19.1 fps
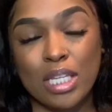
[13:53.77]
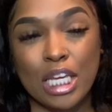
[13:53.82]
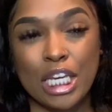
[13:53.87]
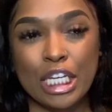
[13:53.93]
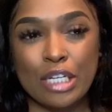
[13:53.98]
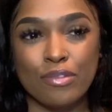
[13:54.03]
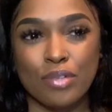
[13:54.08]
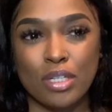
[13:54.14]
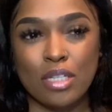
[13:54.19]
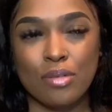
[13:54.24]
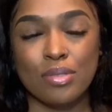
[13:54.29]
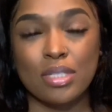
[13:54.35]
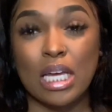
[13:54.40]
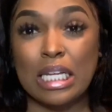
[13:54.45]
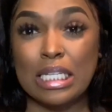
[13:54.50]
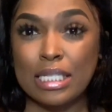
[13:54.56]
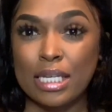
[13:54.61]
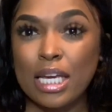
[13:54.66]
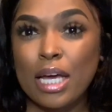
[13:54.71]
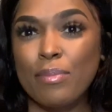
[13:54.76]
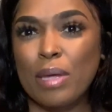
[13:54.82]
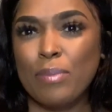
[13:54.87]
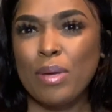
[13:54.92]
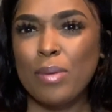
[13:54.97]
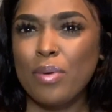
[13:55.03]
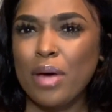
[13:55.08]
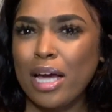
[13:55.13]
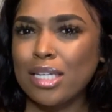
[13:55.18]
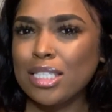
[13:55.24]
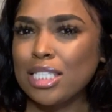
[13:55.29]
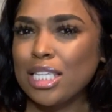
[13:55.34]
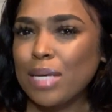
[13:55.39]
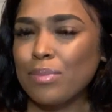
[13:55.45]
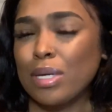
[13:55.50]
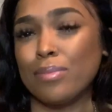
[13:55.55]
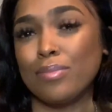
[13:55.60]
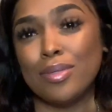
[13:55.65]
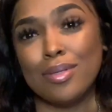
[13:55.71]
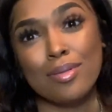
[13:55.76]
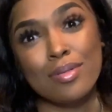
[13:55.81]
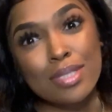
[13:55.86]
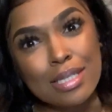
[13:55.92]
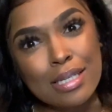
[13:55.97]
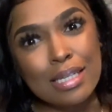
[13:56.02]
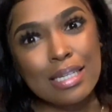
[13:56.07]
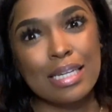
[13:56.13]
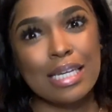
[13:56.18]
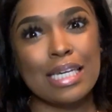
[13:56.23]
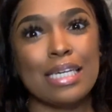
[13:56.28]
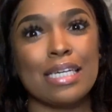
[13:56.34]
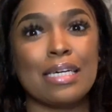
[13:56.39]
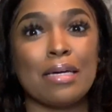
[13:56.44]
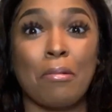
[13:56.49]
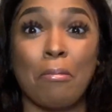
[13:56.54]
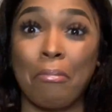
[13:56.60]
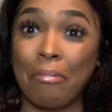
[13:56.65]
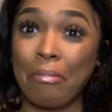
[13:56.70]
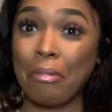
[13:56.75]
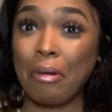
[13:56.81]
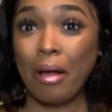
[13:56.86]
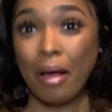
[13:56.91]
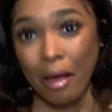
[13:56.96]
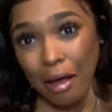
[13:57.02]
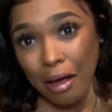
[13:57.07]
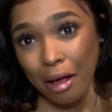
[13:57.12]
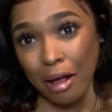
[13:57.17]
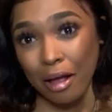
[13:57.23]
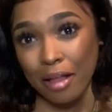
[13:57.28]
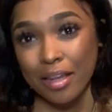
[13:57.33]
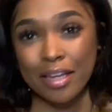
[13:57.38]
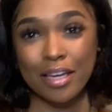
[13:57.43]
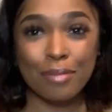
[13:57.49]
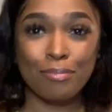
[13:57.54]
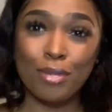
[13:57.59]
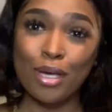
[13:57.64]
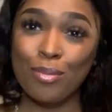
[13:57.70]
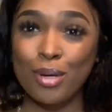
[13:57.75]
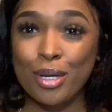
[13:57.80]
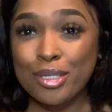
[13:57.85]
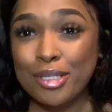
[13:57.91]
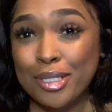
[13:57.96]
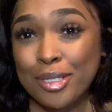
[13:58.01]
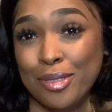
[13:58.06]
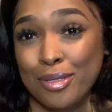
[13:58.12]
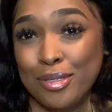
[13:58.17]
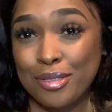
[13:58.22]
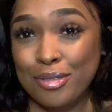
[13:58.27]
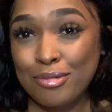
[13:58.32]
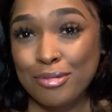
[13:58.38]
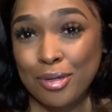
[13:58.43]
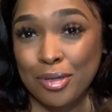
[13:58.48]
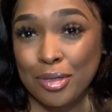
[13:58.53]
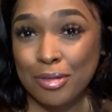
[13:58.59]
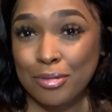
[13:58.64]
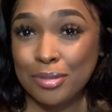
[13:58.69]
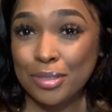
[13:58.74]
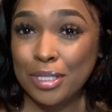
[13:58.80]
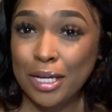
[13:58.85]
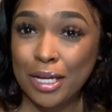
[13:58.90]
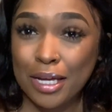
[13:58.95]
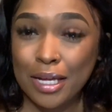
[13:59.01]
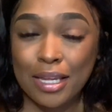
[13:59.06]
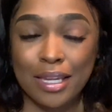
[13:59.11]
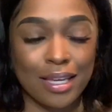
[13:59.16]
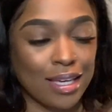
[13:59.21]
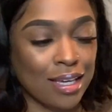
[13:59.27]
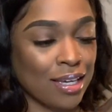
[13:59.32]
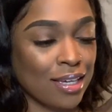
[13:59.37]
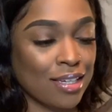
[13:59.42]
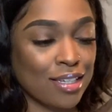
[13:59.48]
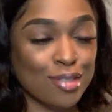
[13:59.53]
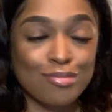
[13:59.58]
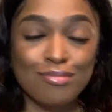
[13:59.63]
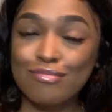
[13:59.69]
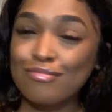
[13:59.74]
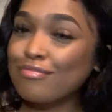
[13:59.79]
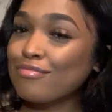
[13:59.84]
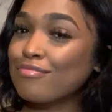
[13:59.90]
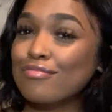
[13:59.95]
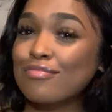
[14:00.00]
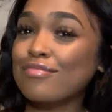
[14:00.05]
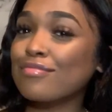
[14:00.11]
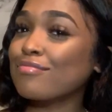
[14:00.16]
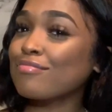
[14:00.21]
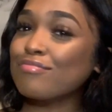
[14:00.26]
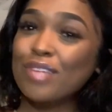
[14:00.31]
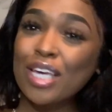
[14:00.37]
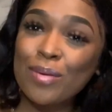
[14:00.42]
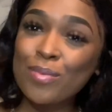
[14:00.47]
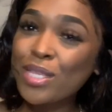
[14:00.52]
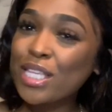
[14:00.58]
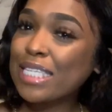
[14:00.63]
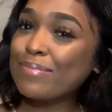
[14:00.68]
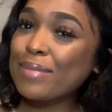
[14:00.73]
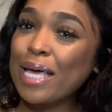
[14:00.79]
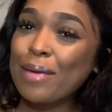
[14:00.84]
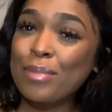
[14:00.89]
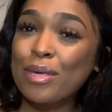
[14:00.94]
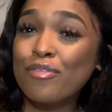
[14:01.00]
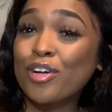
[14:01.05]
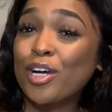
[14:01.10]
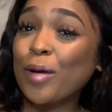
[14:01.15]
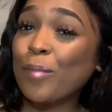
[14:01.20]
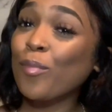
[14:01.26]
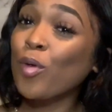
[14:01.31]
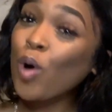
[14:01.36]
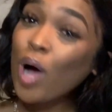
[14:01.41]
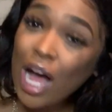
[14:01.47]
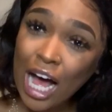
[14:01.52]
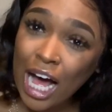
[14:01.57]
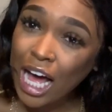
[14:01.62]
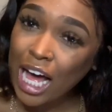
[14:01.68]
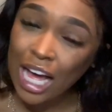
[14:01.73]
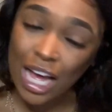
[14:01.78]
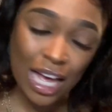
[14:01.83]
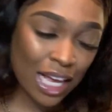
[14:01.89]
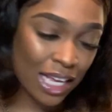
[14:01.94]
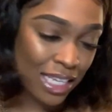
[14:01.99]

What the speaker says: Like it really was like, damn, like people actually like my music. Like, okay, like maybe I should do this, no shame. Like maybe this might be for moi.